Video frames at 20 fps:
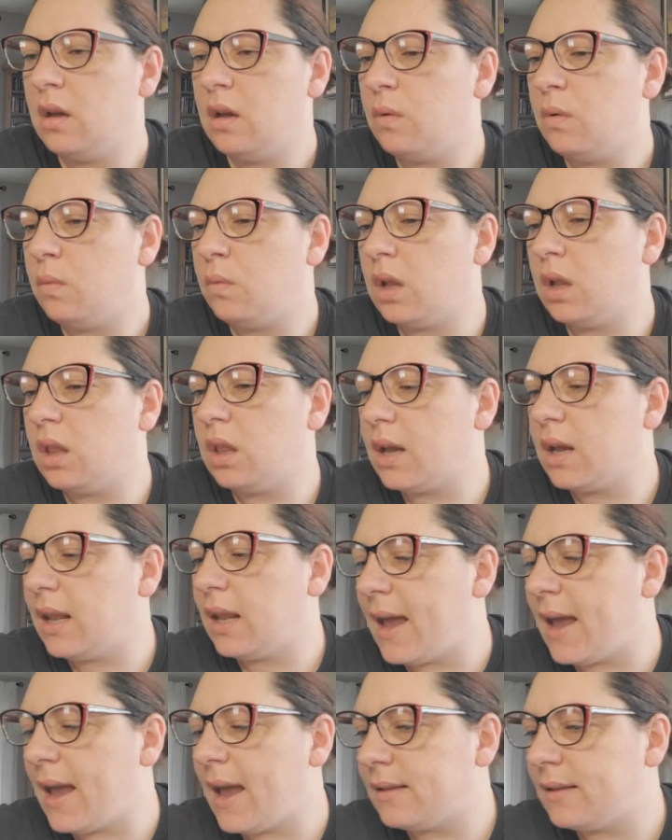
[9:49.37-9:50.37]
We're looking
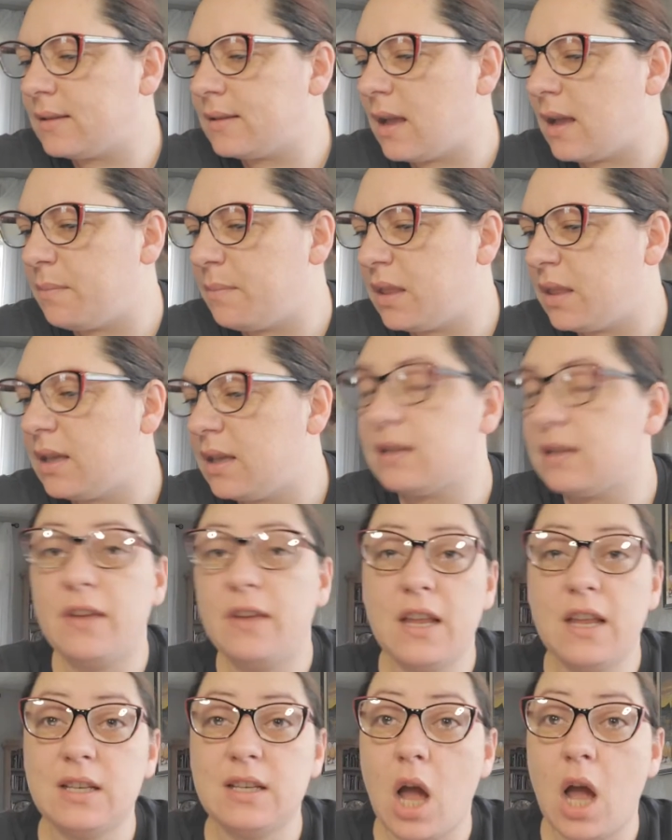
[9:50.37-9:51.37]
at some of this
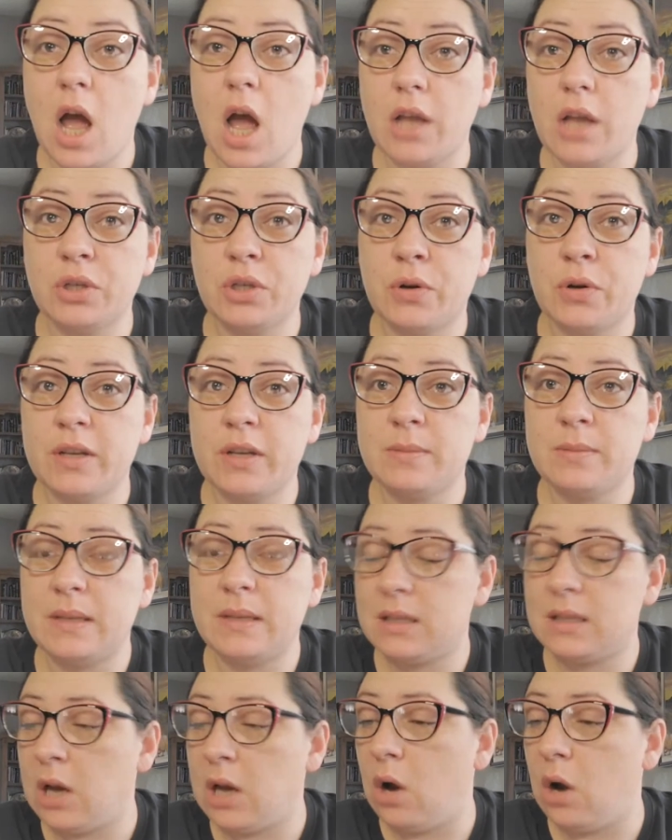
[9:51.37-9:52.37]
vintage
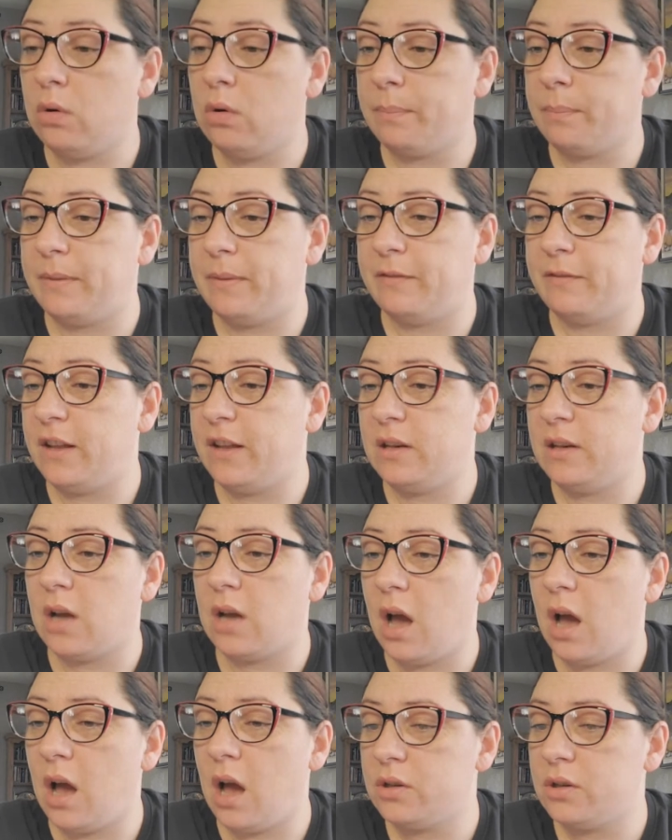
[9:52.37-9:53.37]
Christmas totem, the vintage
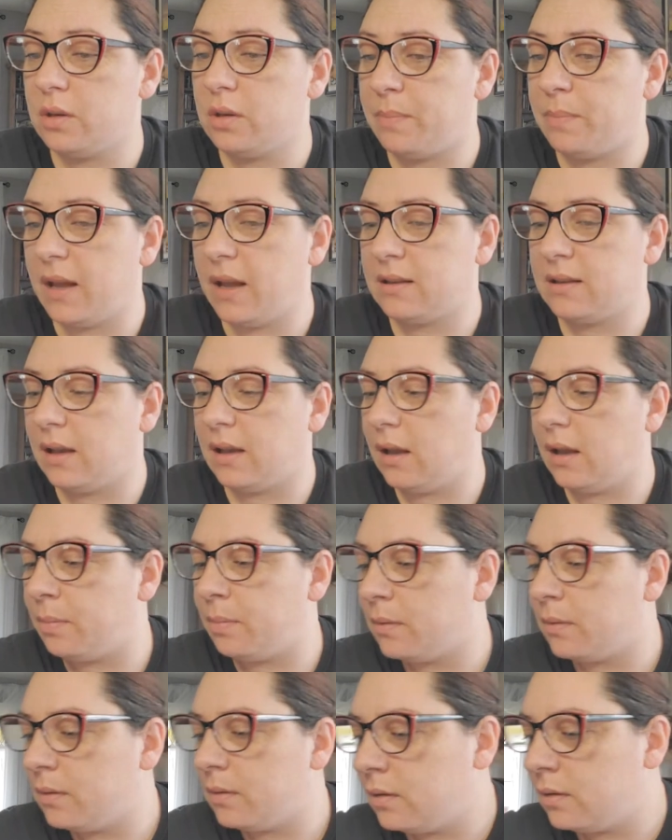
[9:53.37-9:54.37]
I picked
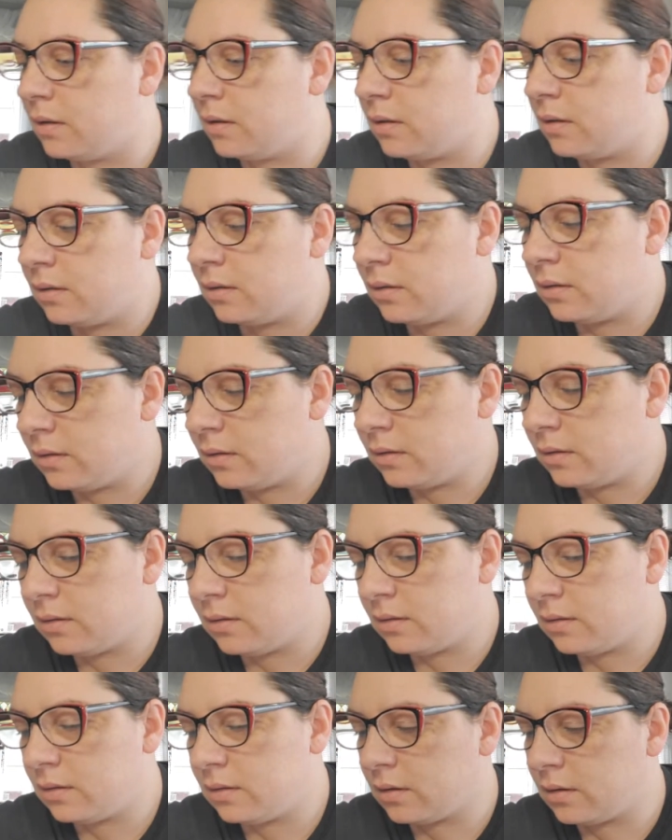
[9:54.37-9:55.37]
up.
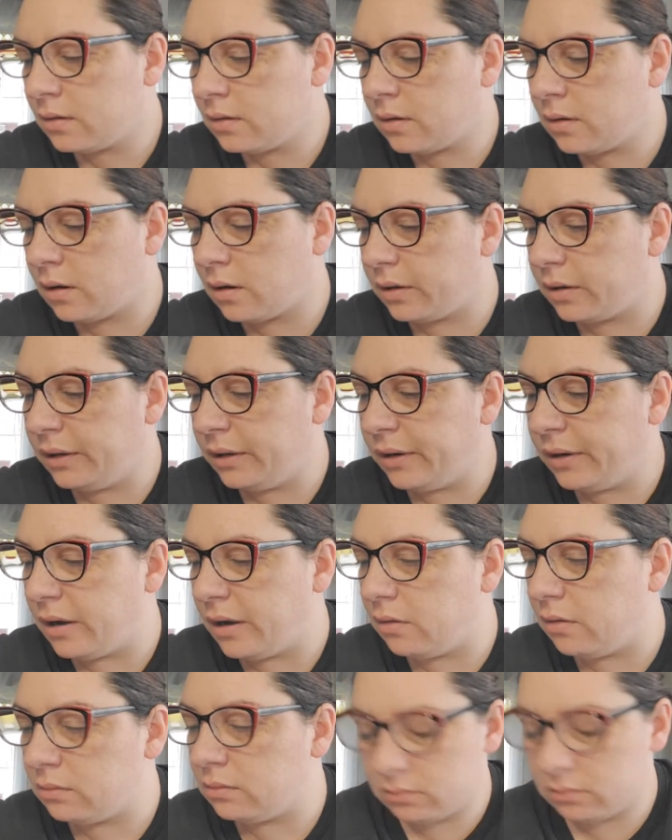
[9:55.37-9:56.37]
Girl, you
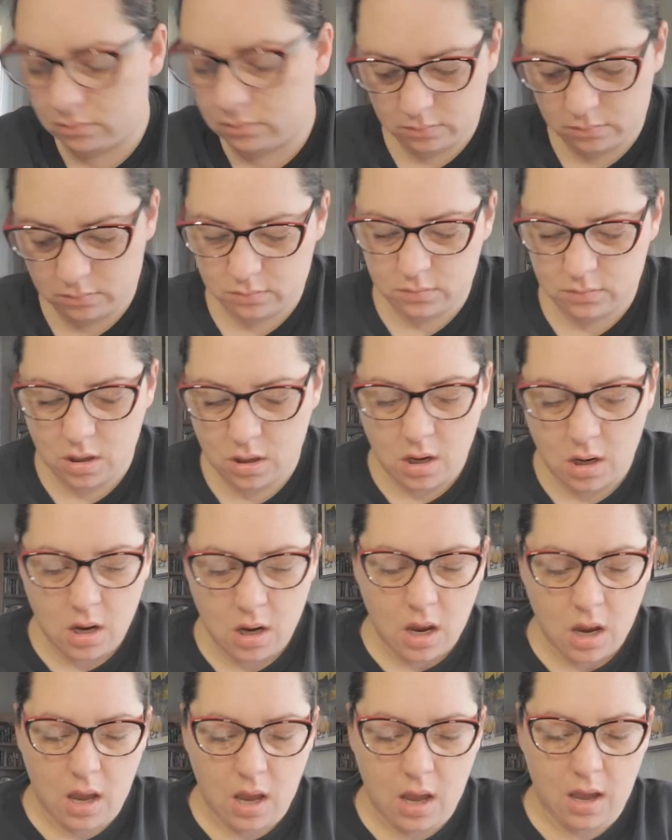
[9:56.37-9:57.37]
know.
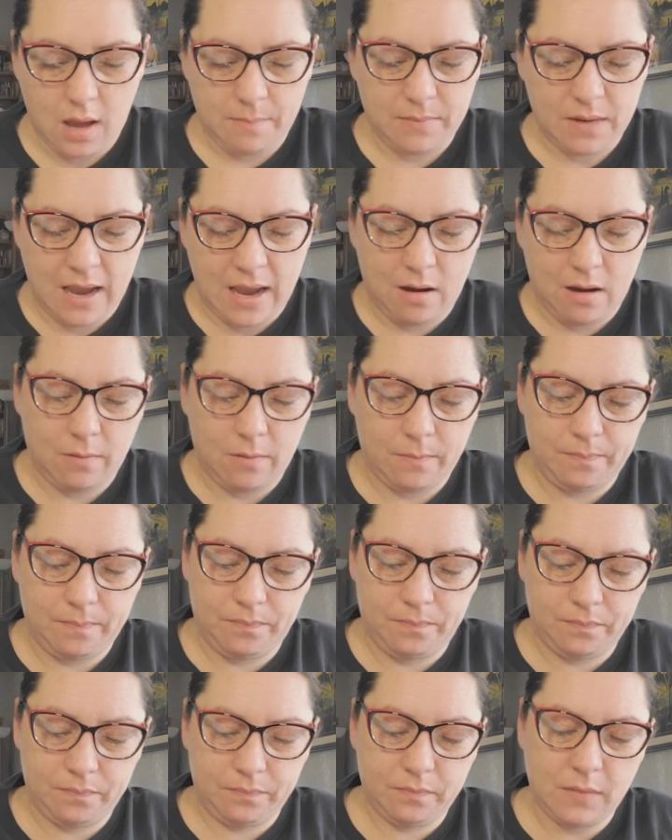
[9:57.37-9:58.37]
Um, now,
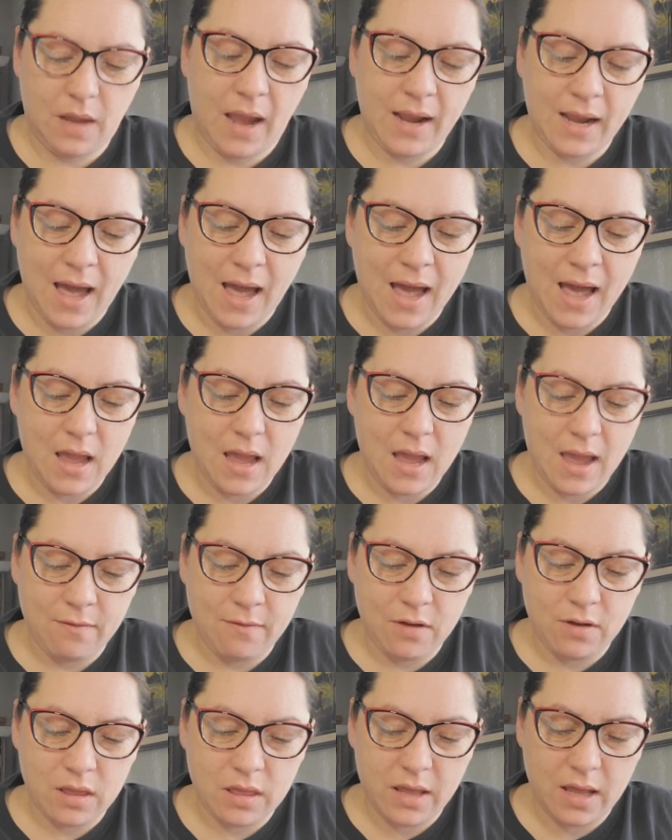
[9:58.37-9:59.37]
I got
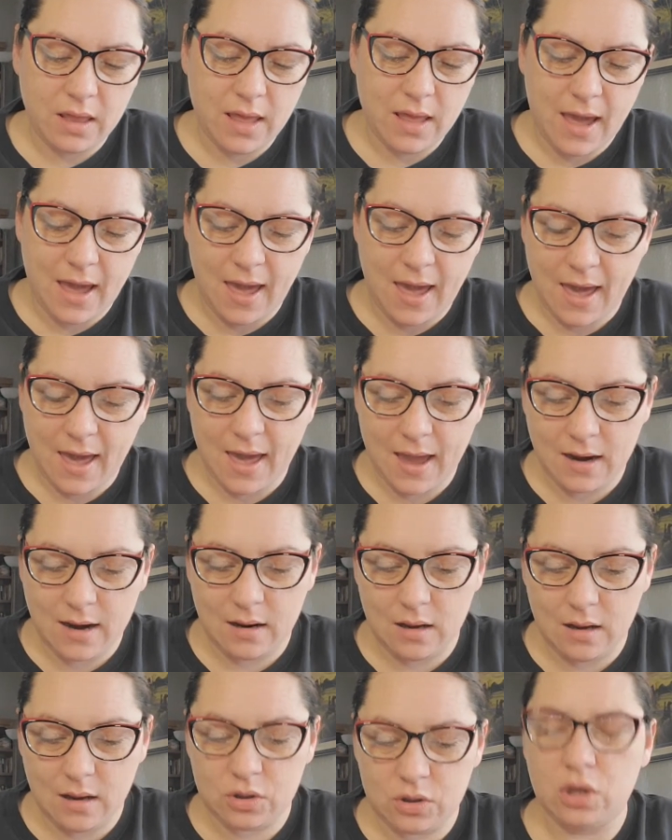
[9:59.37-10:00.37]
everything that
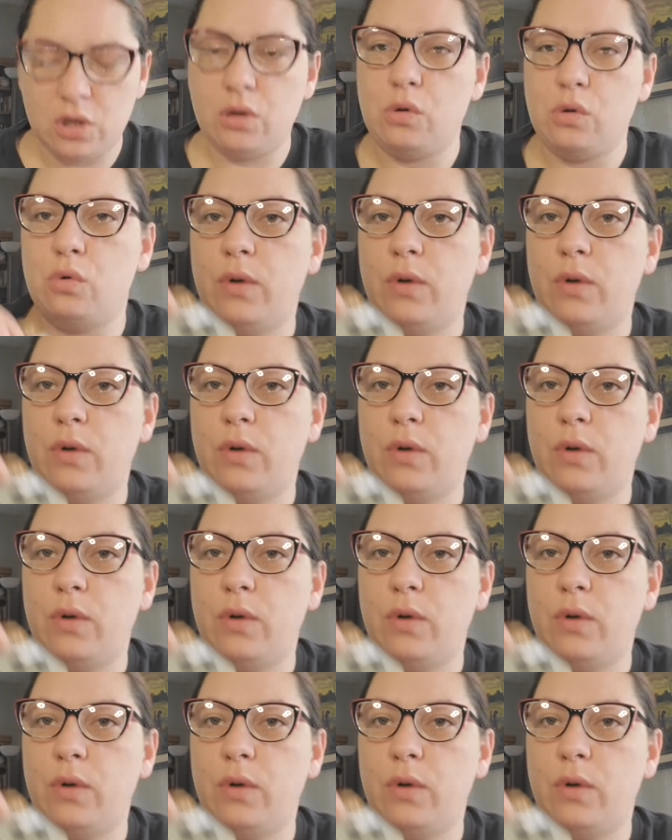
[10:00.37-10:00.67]
had two